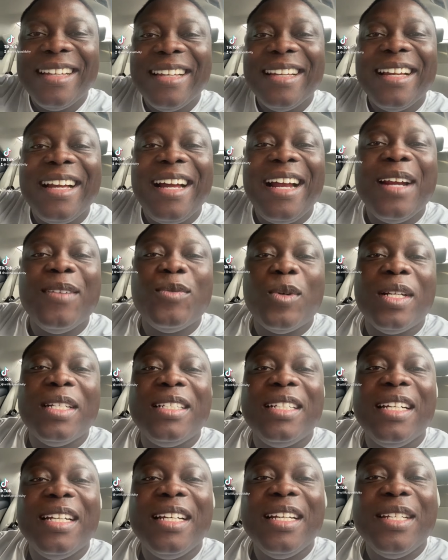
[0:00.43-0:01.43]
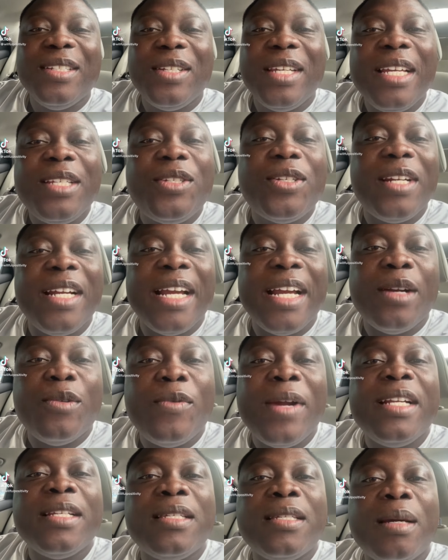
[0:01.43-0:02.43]
Hi, everyone. So yesterday I
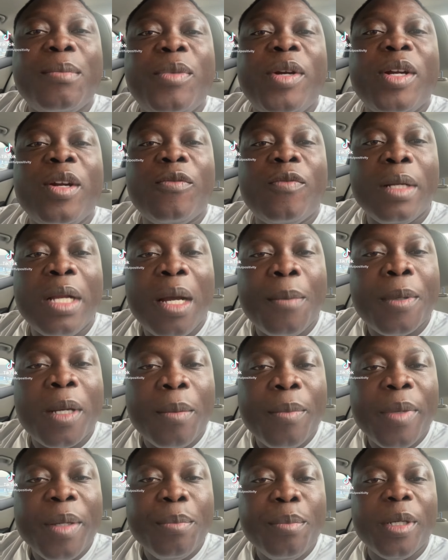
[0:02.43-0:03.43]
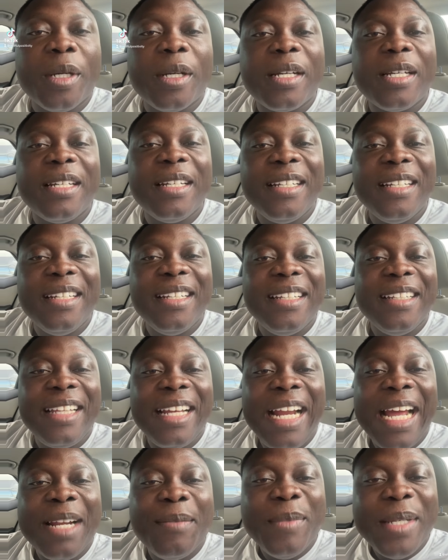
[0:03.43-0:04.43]
read a summary of an upcoming book
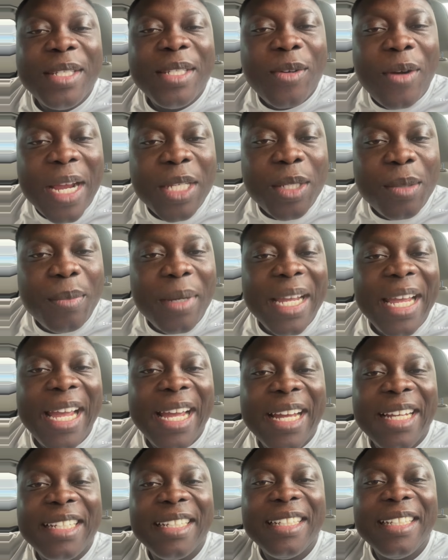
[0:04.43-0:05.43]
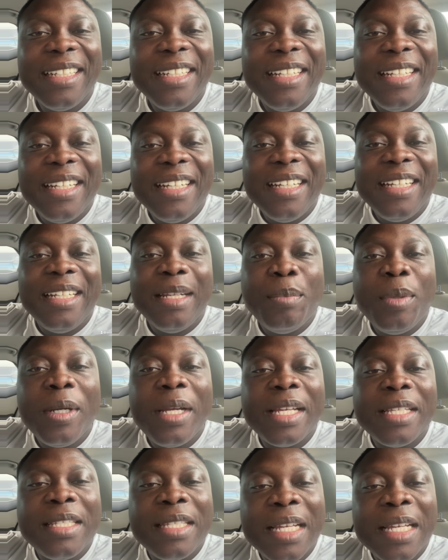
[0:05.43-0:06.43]
that had me scratching my head. The
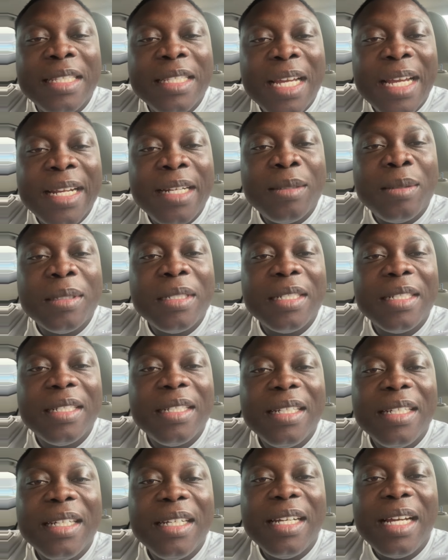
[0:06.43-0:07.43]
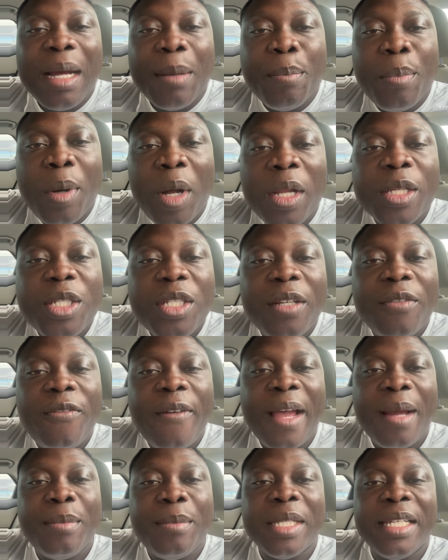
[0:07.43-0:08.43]
book is entitled Abolish the
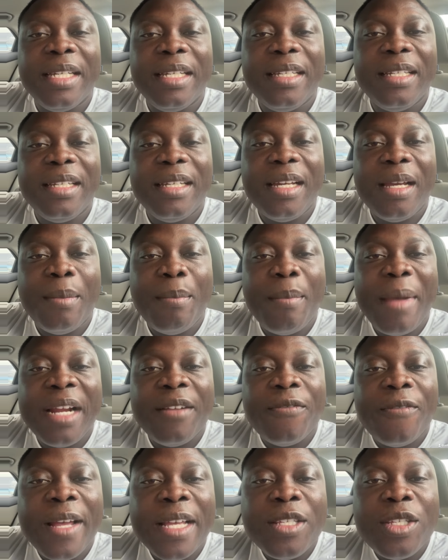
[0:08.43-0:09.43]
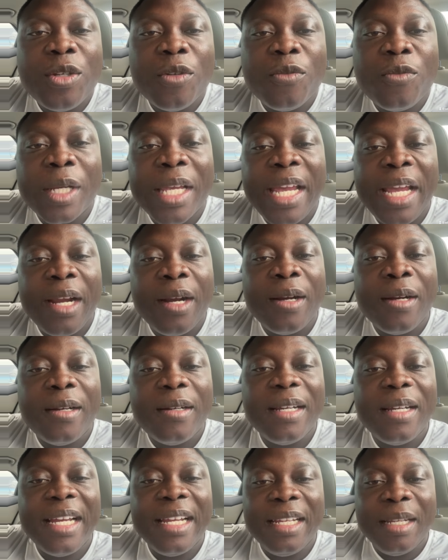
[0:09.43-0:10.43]
Family, a Manifesto for Care
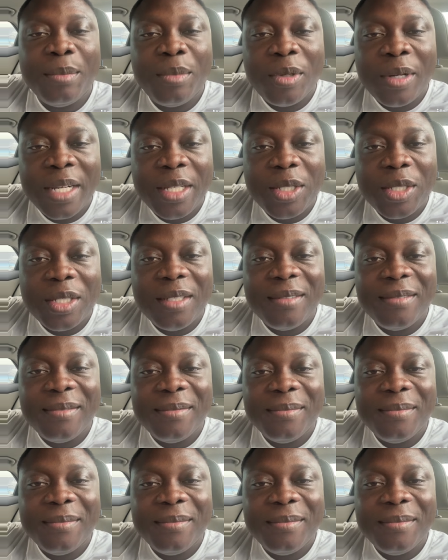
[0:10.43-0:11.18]
and Liberation.